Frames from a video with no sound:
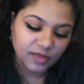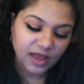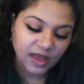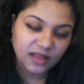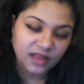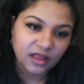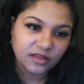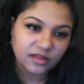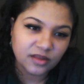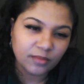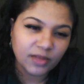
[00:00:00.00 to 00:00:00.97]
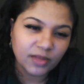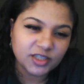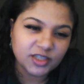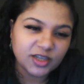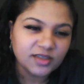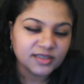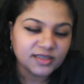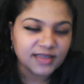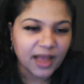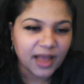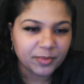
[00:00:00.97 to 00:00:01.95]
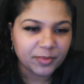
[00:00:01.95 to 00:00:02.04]
Yeah, not much else is
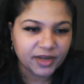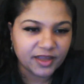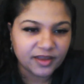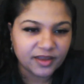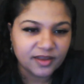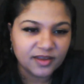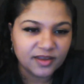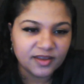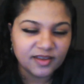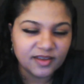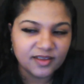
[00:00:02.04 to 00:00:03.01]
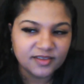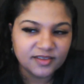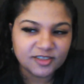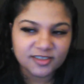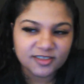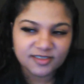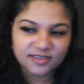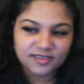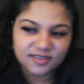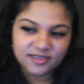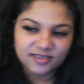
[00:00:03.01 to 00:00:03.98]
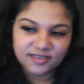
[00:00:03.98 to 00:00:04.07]
happening.
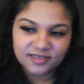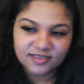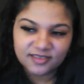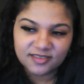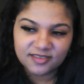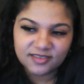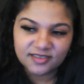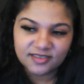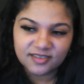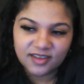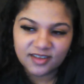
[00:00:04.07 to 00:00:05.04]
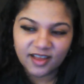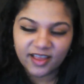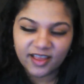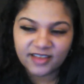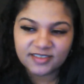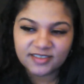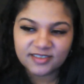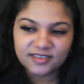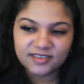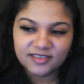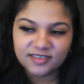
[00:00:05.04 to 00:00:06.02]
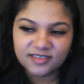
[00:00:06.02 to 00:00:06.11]
Just, I guess,